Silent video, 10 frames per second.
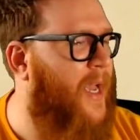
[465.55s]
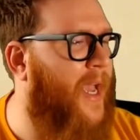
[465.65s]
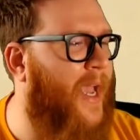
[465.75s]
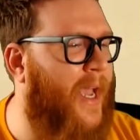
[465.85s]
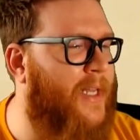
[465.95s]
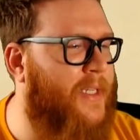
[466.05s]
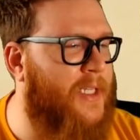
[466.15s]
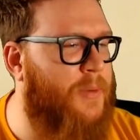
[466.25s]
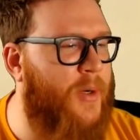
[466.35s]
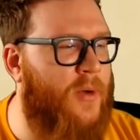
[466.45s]
And uh,
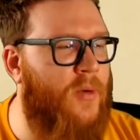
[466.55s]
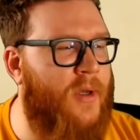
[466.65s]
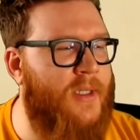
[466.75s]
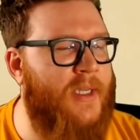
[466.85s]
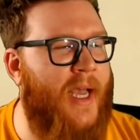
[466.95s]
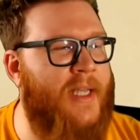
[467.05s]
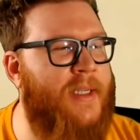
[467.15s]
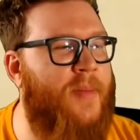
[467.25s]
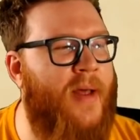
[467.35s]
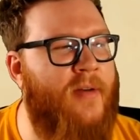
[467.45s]
it's pretty cool because he has
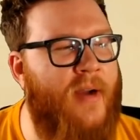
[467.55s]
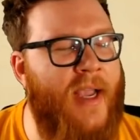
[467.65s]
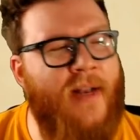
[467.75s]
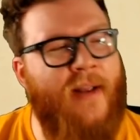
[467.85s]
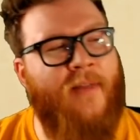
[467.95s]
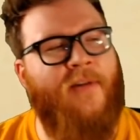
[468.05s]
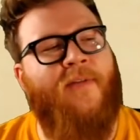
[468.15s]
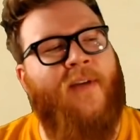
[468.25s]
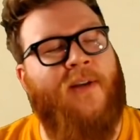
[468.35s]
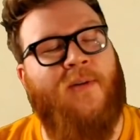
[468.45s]
a battle cry and death rattle
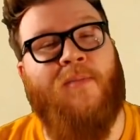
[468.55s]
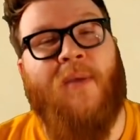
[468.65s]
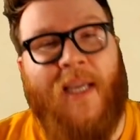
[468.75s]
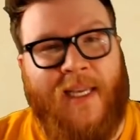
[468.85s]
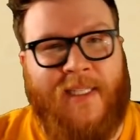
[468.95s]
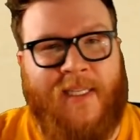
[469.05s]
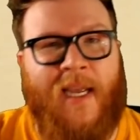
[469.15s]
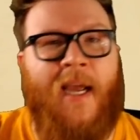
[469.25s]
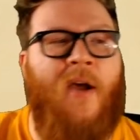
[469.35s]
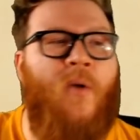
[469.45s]
effect, which means
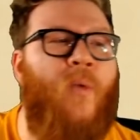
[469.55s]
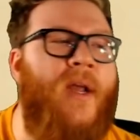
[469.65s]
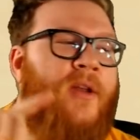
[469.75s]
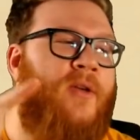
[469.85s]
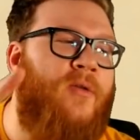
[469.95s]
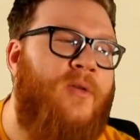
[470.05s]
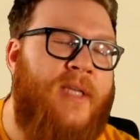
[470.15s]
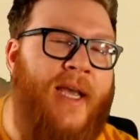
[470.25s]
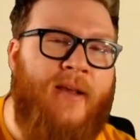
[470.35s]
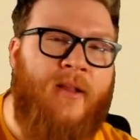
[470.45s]
when you
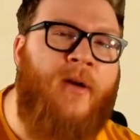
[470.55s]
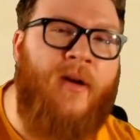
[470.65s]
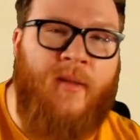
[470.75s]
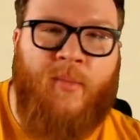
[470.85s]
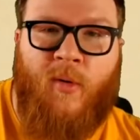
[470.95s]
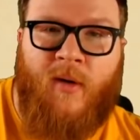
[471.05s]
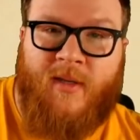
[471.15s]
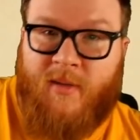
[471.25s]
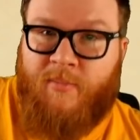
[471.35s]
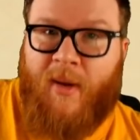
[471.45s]
cycle him onto the board
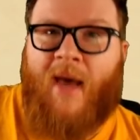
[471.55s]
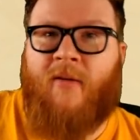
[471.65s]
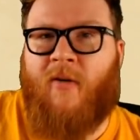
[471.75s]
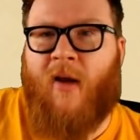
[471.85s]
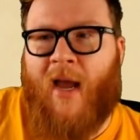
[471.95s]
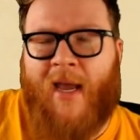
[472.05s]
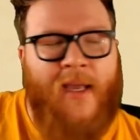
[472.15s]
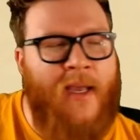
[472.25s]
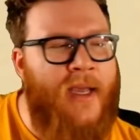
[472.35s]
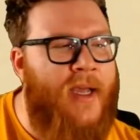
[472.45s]
as a battle
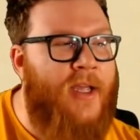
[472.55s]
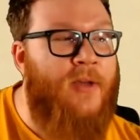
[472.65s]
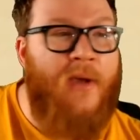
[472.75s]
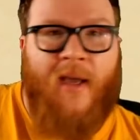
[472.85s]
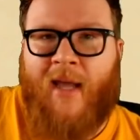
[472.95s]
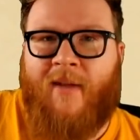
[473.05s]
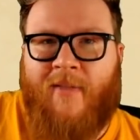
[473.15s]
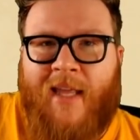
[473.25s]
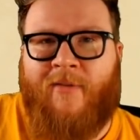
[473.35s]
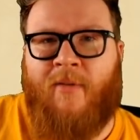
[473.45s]
cry, you can kind of
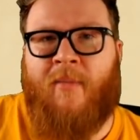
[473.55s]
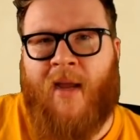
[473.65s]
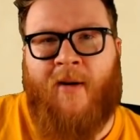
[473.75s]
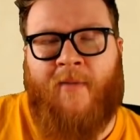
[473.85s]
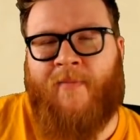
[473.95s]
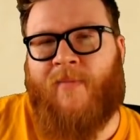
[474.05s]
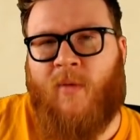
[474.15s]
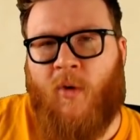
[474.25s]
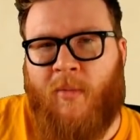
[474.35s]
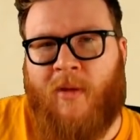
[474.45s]
leave him there.
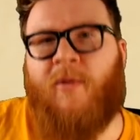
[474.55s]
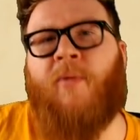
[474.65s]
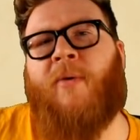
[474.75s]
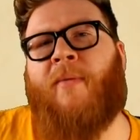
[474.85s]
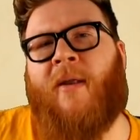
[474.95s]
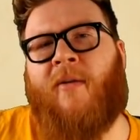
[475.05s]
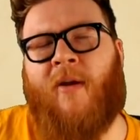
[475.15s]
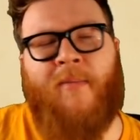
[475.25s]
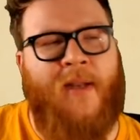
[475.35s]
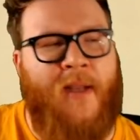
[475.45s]
Normally, when you play battle
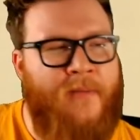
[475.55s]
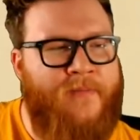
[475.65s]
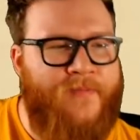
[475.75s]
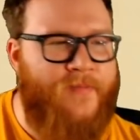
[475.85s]
cry minion,